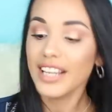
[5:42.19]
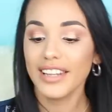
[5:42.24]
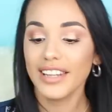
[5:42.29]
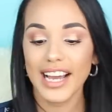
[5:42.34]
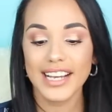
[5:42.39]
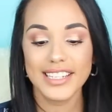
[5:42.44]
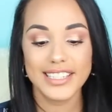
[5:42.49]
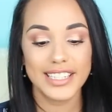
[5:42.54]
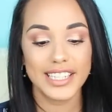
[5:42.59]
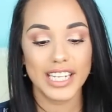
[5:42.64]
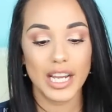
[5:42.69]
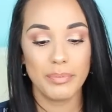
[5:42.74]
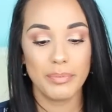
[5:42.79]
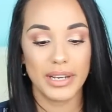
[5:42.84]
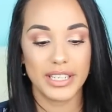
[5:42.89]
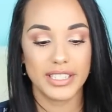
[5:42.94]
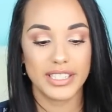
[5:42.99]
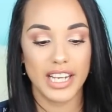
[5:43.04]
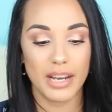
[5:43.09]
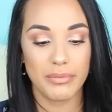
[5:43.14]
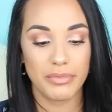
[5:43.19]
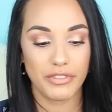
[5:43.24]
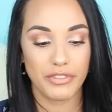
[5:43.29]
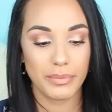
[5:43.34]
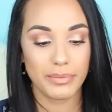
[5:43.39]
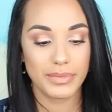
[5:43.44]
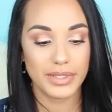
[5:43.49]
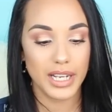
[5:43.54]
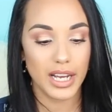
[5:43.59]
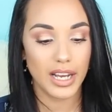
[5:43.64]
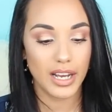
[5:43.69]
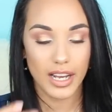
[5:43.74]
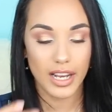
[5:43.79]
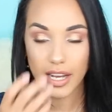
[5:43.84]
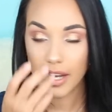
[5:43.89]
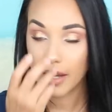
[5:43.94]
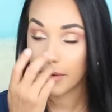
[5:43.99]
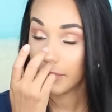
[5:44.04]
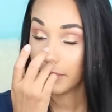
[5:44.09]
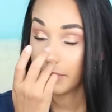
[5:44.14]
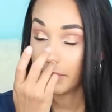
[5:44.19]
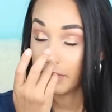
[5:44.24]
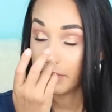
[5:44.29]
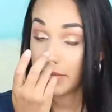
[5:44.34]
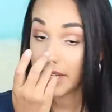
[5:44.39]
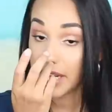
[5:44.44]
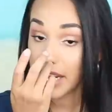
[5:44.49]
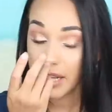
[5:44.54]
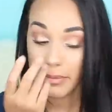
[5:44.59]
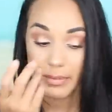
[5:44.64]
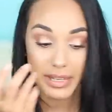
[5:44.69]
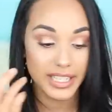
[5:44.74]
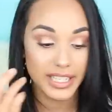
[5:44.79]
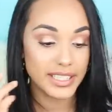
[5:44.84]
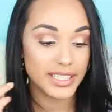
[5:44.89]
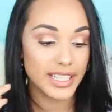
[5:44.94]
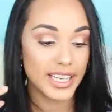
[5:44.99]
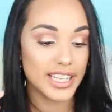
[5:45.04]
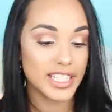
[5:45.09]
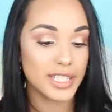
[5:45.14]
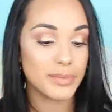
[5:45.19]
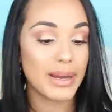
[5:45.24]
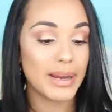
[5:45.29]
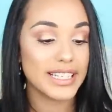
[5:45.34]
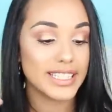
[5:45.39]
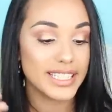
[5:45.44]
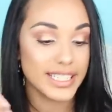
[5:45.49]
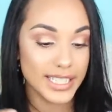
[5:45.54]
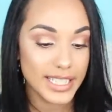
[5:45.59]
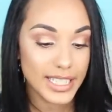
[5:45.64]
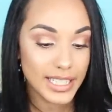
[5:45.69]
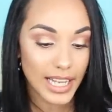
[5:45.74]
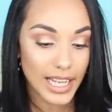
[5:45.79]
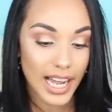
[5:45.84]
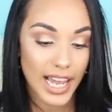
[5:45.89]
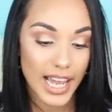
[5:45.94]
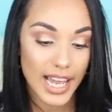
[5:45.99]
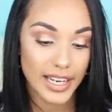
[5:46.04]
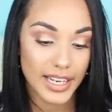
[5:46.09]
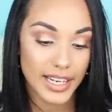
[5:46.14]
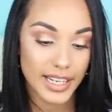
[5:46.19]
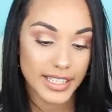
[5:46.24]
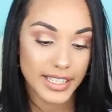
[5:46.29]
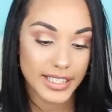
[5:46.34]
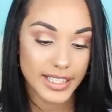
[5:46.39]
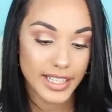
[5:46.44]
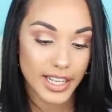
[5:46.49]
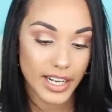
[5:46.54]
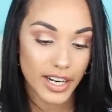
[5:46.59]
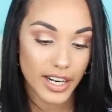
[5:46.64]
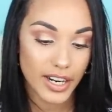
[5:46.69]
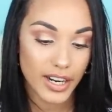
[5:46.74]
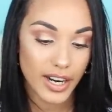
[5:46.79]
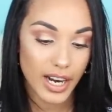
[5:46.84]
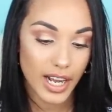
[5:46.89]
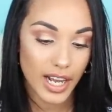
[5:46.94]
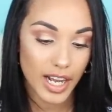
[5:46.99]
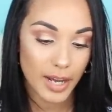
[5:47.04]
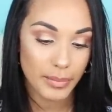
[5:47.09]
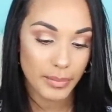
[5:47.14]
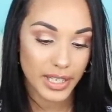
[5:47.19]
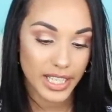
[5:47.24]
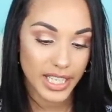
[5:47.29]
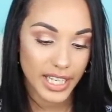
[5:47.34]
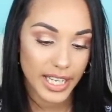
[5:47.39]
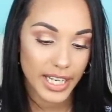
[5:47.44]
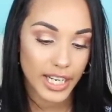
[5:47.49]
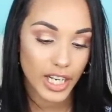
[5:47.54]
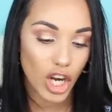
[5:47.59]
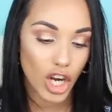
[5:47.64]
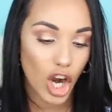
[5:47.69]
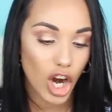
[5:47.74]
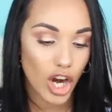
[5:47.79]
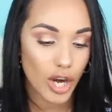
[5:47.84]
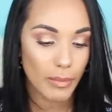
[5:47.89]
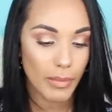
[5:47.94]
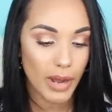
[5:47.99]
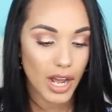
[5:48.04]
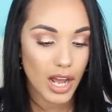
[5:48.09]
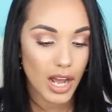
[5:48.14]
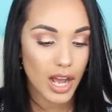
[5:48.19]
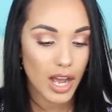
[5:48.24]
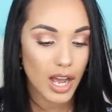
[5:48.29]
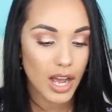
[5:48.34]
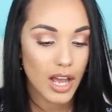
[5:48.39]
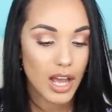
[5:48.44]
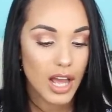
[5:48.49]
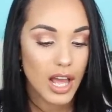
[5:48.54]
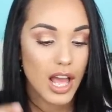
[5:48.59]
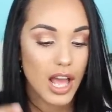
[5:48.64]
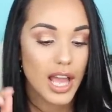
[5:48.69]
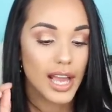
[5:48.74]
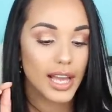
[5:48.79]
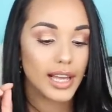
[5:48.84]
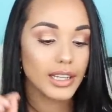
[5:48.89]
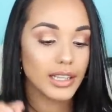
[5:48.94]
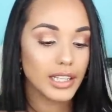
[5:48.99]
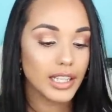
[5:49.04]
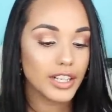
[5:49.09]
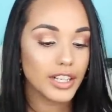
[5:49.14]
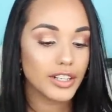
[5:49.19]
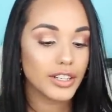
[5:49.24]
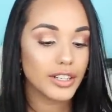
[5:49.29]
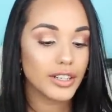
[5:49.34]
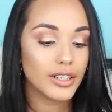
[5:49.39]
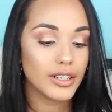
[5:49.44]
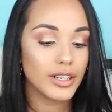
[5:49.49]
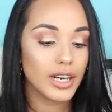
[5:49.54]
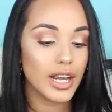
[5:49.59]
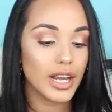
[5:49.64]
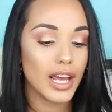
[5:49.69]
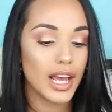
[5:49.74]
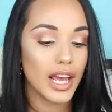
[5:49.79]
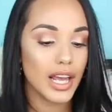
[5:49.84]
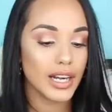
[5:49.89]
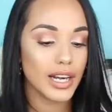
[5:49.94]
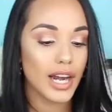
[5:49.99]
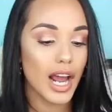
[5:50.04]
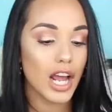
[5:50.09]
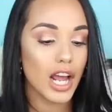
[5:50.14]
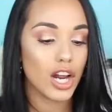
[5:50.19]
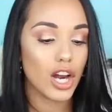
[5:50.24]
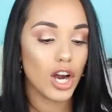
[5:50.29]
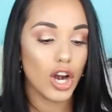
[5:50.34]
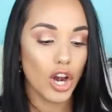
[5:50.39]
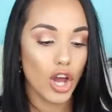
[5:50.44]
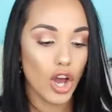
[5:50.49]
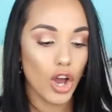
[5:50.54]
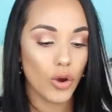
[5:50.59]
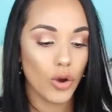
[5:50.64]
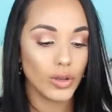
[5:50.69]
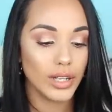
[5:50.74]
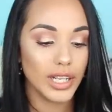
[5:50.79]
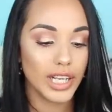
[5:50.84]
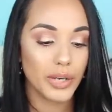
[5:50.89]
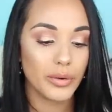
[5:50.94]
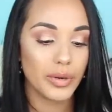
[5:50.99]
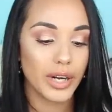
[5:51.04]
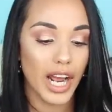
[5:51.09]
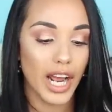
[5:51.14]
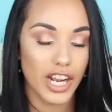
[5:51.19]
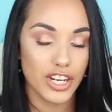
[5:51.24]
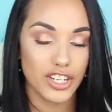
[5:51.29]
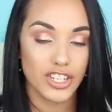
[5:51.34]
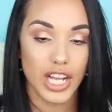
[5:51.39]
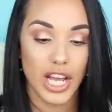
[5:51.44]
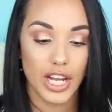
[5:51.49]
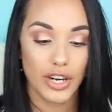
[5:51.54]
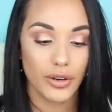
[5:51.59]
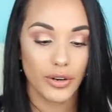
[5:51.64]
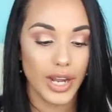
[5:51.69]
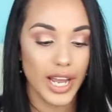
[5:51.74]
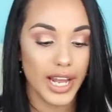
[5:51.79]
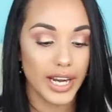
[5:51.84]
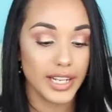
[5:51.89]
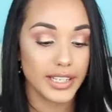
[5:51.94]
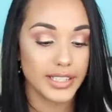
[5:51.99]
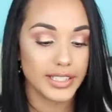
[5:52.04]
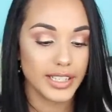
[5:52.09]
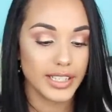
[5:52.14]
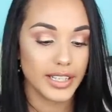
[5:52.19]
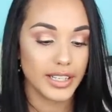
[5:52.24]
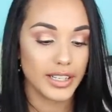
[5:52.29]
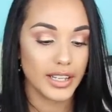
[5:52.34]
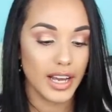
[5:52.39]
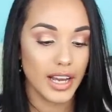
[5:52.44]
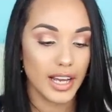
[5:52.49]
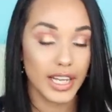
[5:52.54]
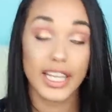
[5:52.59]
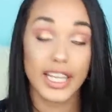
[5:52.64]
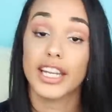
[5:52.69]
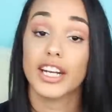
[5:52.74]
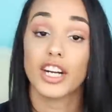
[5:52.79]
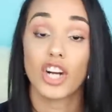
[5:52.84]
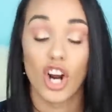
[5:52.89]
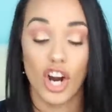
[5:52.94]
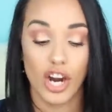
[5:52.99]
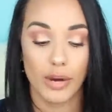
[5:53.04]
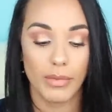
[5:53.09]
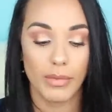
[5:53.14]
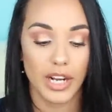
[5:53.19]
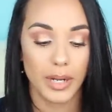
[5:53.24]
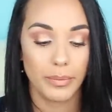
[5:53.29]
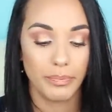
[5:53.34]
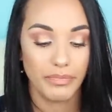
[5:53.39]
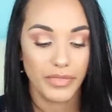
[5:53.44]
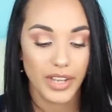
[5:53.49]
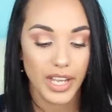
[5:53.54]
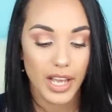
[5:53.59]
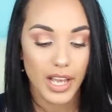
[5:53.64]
Last thing I picked up from Namies is by Stila, and it is their Kitten Karma Glitter and Glow Liquid Eyeshadow, and it's in the Kitten Karma.